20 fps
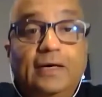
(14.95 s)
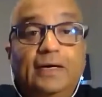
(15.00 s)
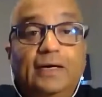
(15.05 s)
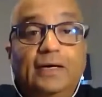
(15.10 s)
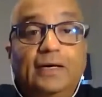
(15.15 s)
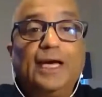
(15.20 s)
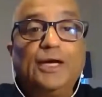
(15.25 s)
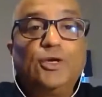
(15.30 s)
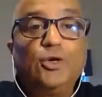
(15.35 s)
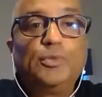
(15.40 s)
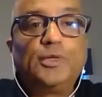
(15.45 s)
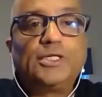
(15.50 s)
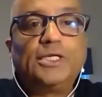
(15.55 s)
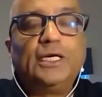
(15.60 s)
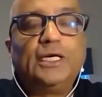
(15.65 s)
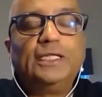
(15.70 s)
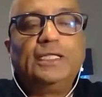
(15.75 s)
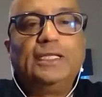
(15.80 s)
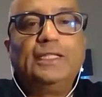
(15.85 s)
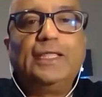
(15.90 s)
Uh, thank you,
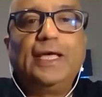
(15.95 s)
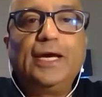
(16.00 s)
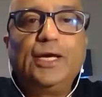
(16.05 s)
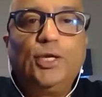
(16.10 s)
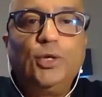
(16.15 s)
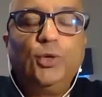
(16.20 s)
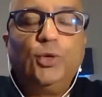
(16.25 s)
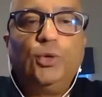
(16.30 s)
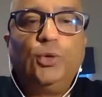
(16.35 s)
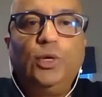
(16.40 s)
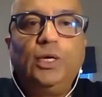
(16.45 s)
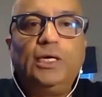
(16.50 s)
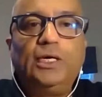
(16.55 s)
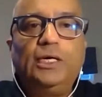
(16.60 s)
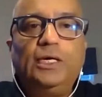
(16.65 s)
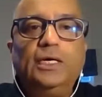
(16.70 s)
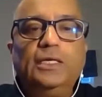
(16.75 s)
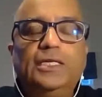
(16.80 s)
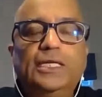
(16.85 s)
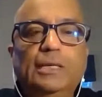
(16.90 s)
Prashant, and thank you,
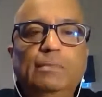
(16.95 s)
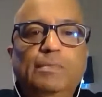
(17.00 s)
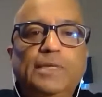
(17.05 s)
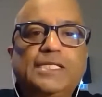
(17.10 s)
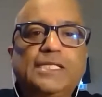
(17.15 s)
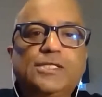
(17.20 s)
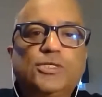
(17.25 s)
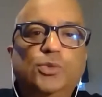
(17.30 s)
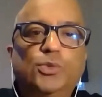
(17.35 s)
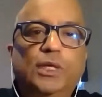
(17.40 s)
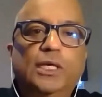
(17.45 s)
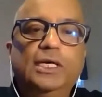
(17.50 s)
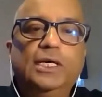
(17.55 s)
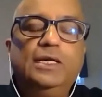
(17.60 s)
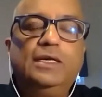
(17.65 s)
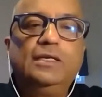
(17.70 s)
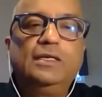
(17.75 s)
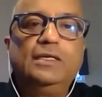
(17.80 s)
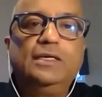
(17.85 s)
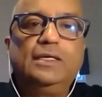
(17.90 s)
uh, Team Business World,